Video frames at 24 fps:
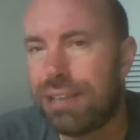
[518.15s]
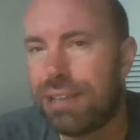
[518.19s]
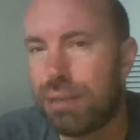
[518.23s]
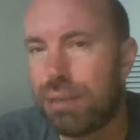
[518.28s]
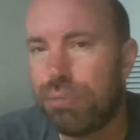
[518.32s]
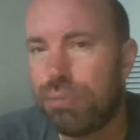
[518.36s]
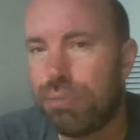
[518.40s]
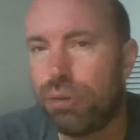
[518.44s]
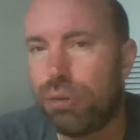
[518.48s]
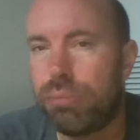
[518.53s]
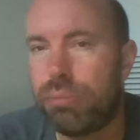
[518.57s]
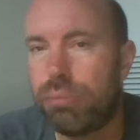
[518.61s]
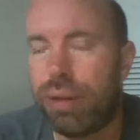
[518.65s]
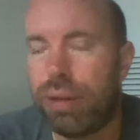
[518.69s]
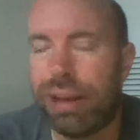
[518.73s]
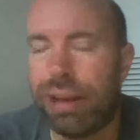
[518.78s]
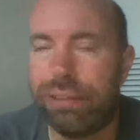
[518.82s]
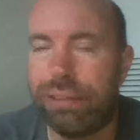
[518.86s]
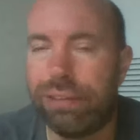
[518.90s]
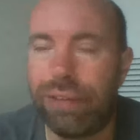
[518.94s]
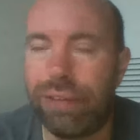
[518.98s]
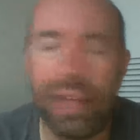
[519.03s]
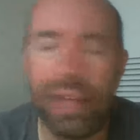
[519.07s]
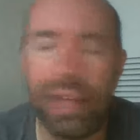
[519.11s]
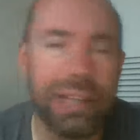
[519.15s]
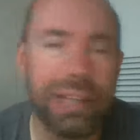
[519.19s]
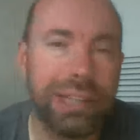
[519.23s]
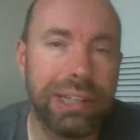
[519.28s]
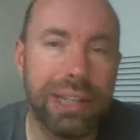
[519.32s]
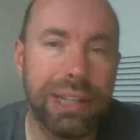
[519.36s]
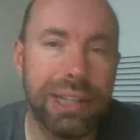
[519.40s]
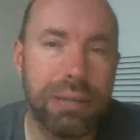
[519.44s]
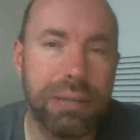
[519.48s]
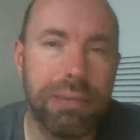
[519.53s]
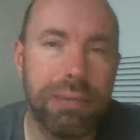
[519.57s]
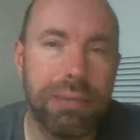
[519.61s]
April by
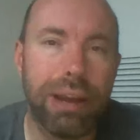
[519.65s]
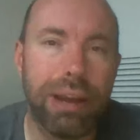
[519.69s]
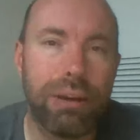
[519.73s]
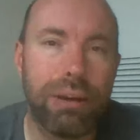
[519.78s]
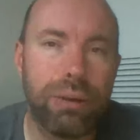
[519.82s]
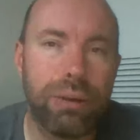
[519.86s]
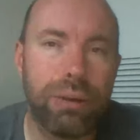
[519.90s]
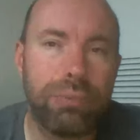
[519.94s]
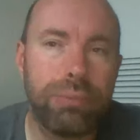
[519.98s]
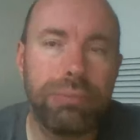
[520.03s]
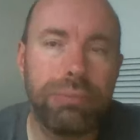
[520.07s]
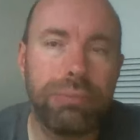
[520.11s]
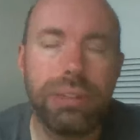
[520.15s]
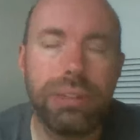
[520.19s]
Valentin Barrow,